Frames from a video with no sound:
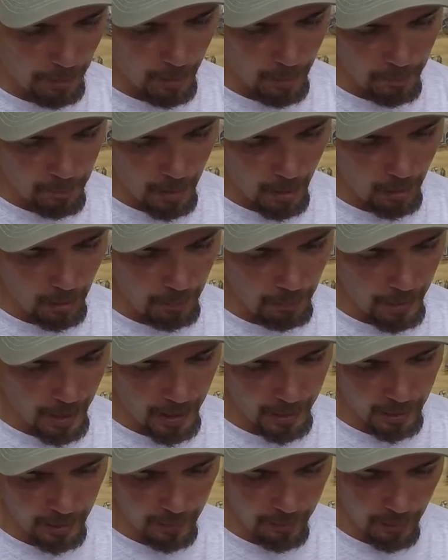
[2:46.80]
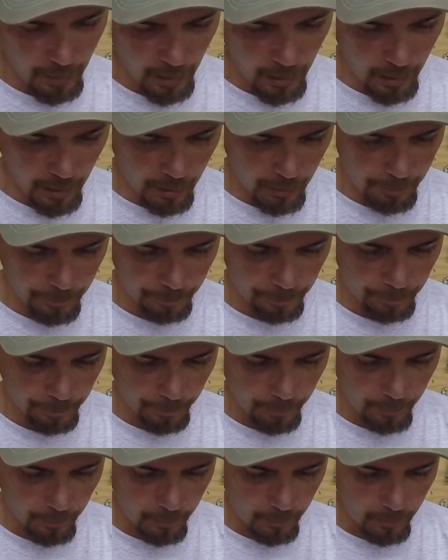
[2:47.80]
I bought a pack of
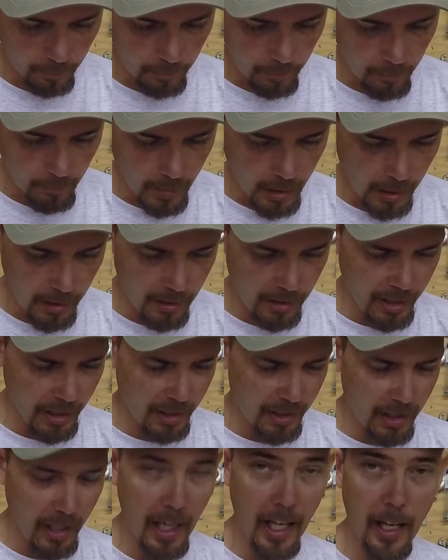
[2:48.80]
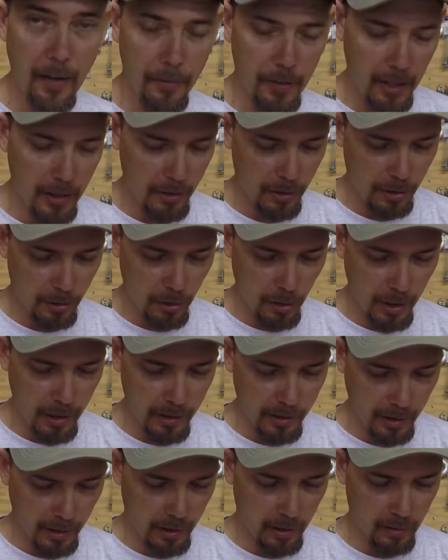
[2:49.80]
6.5-inch
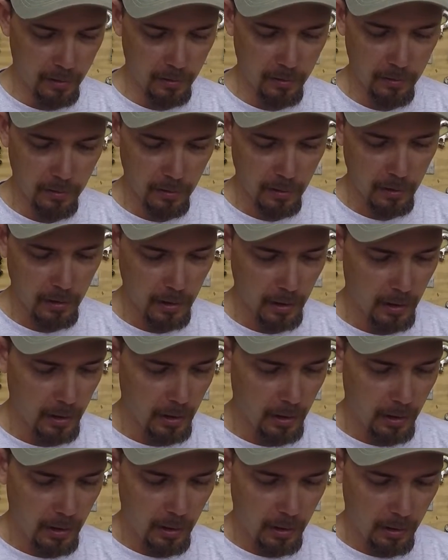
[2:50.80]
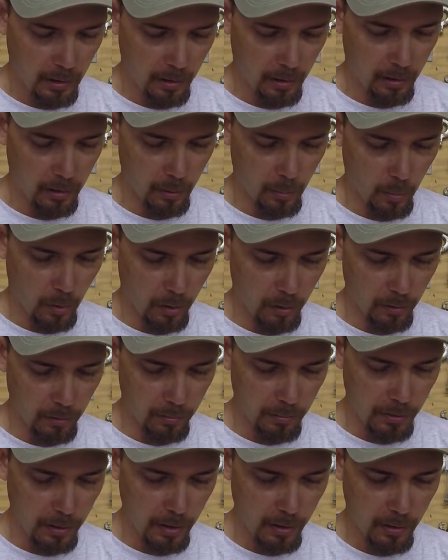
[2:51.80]
straight tail
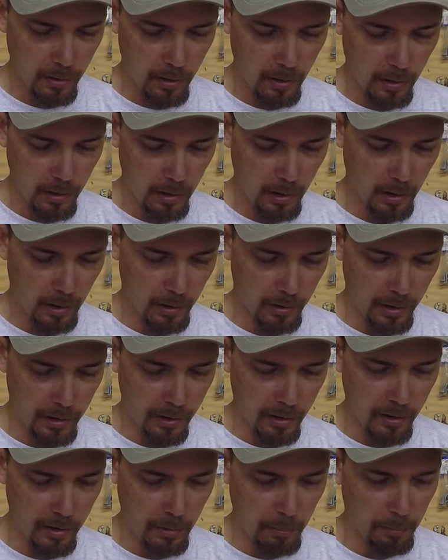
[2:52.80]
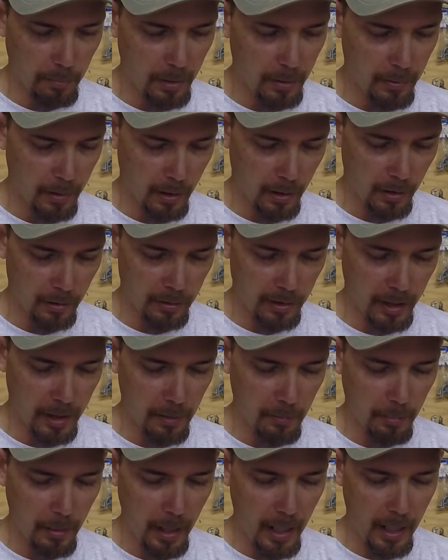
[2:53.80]
worms. This is a
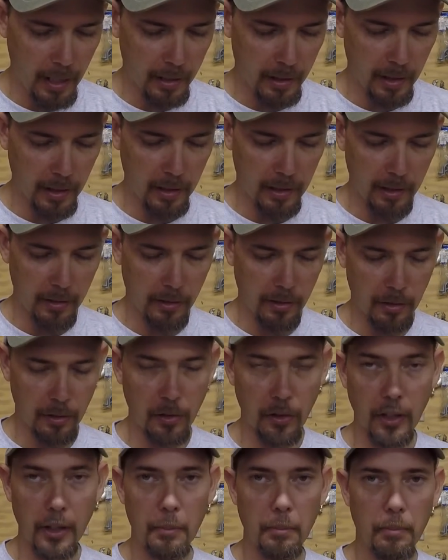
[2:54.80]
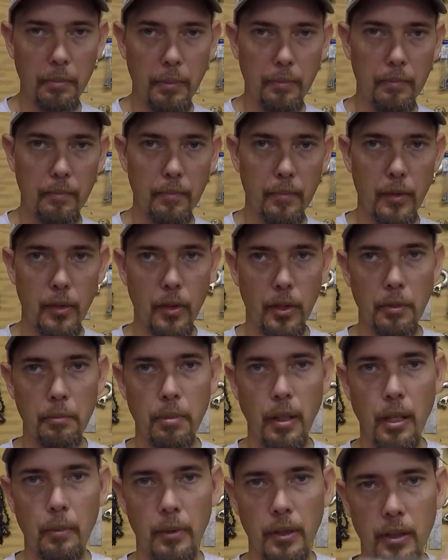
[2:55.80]
10 pack, and this is a green
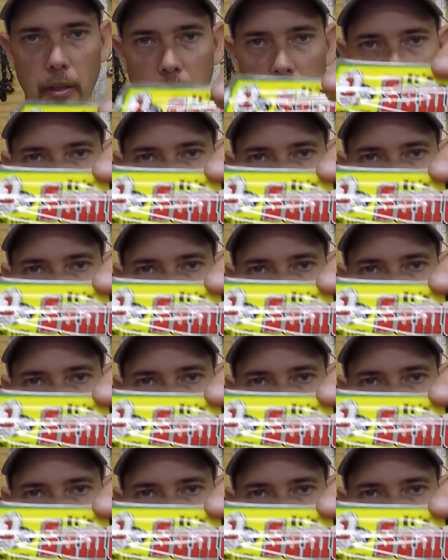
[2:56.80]
pumpkin.